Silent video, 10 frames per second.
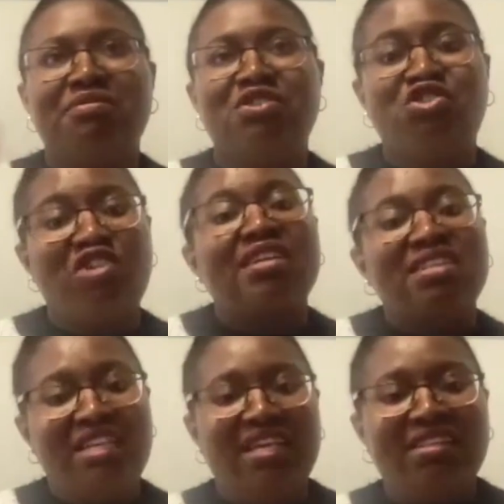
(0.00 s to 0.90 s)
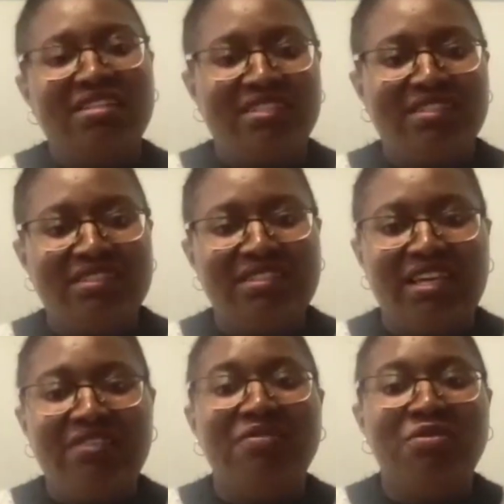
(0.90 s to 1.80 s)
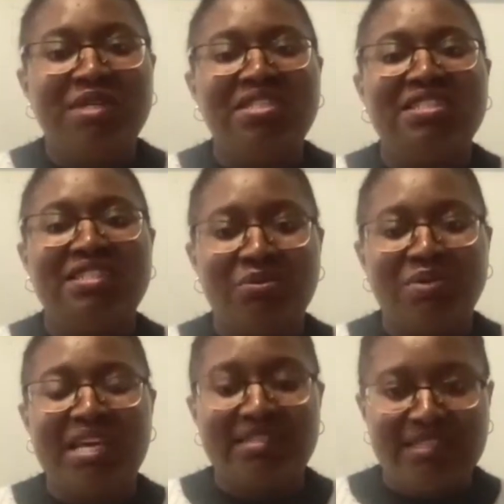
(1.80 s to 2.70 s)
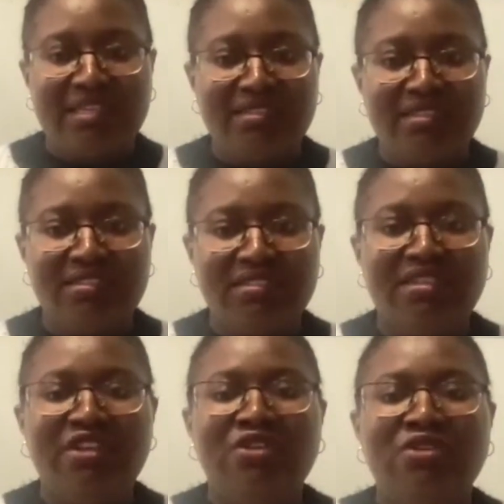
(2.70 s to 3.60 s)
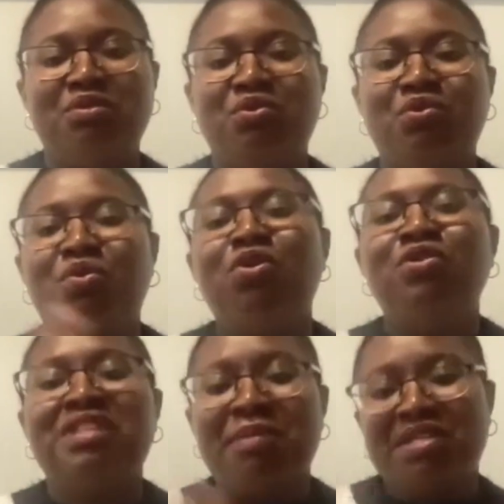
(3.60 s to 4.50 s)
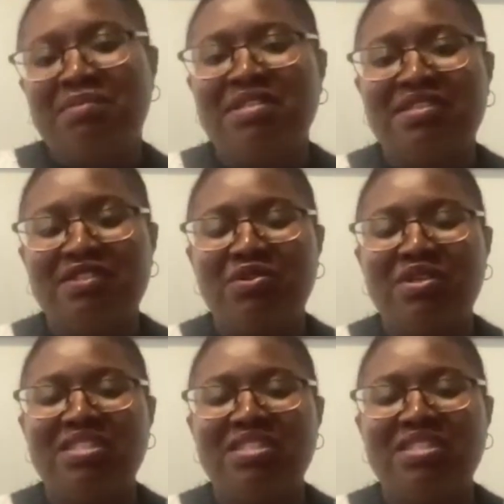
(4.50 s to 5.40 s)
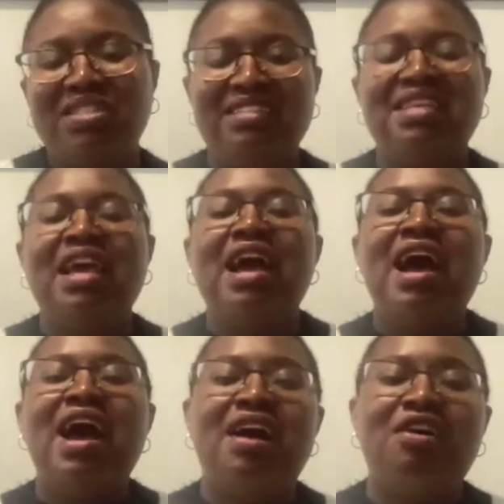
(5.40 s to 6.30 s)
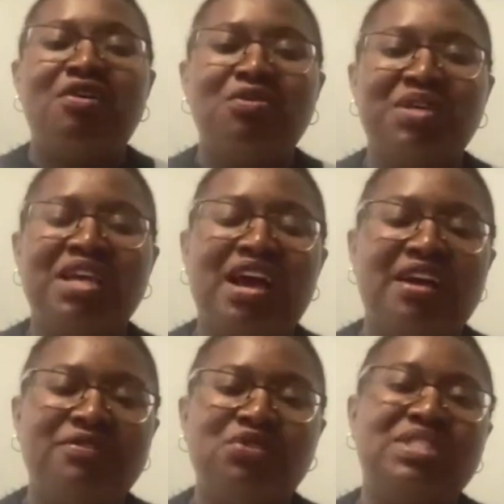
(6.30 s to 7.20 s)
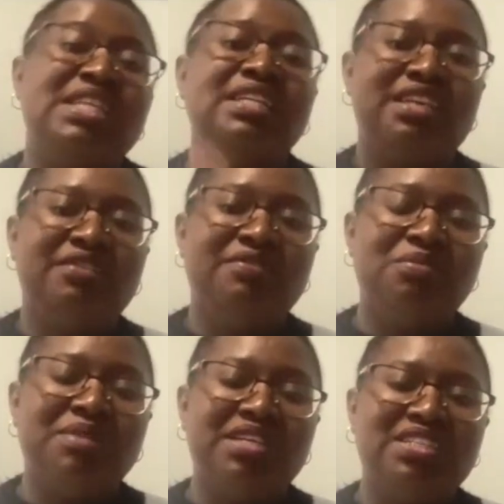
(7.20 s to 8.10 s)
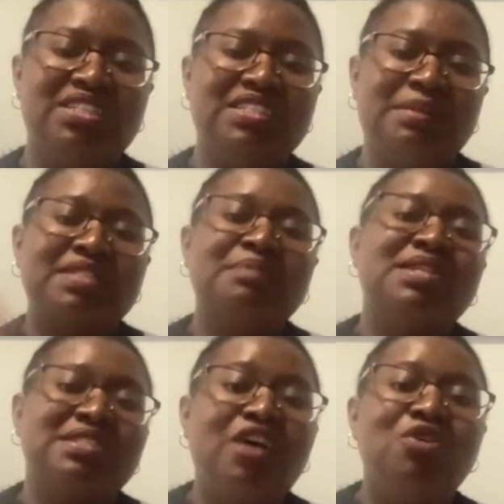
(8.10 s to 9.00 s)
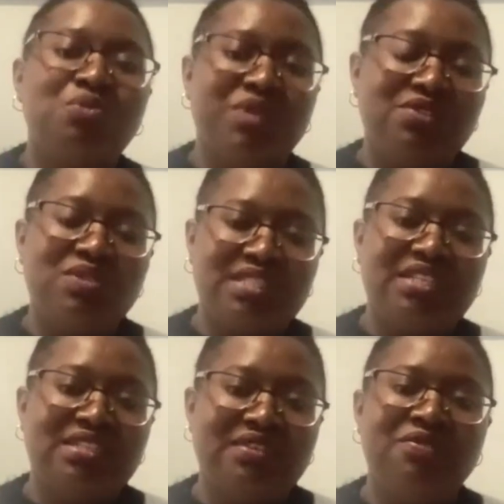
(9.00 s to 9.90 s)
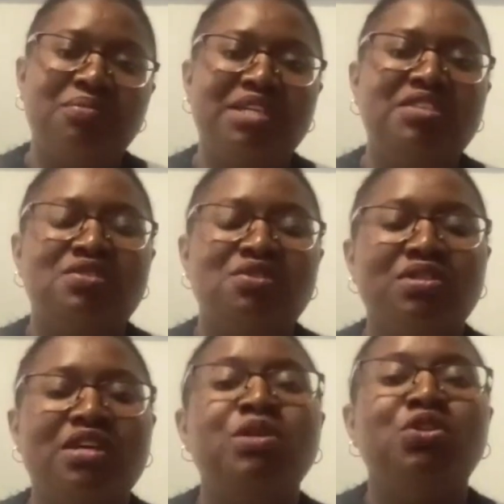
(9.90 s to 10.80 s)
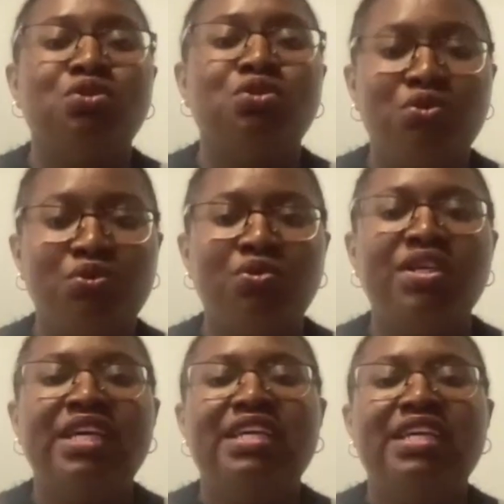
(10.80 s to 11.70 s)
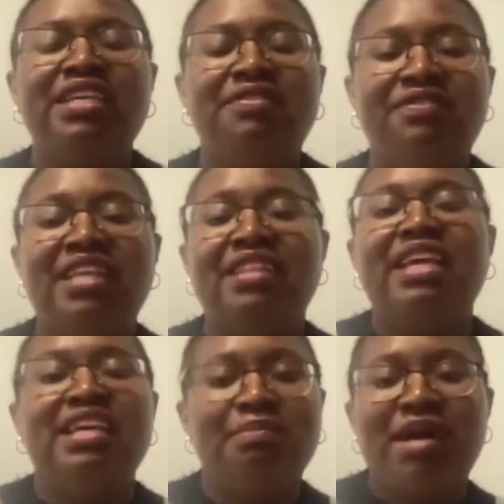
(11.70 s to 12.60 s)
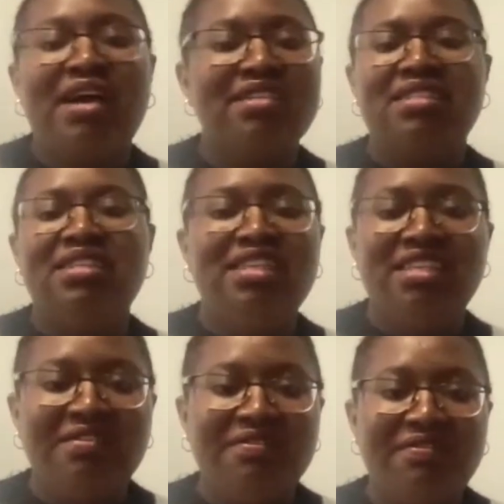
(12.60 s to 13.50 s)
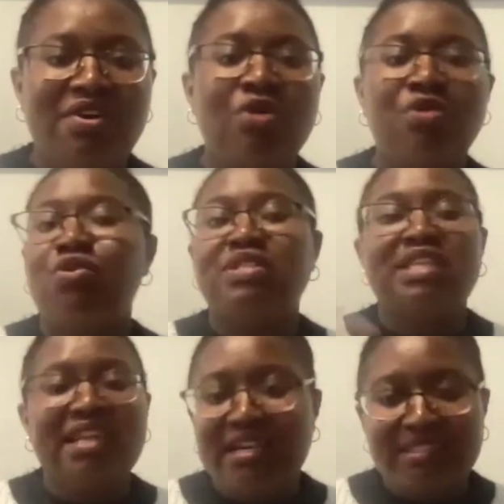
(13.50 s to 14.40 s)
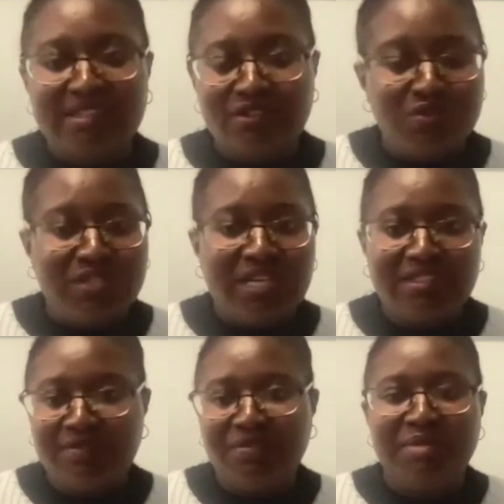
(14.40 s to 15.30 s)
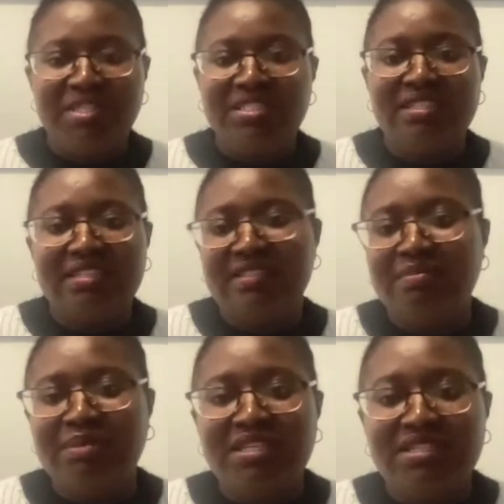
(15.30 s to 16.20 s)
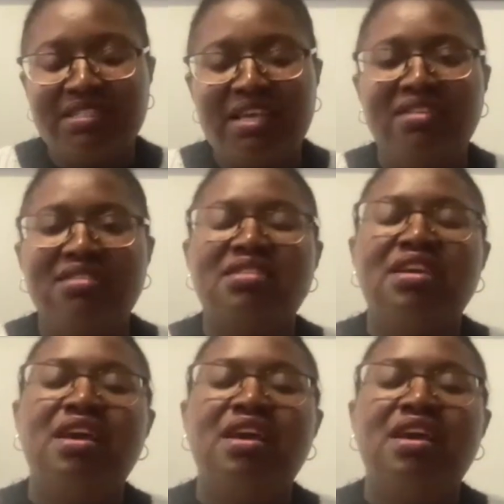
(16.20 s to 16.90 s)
structured the information that we are sending. So all the mathematics you are saying is how we have to send the information, the mathematical way to send the information so that we know if a third party, if we've got an access to that information that is being sent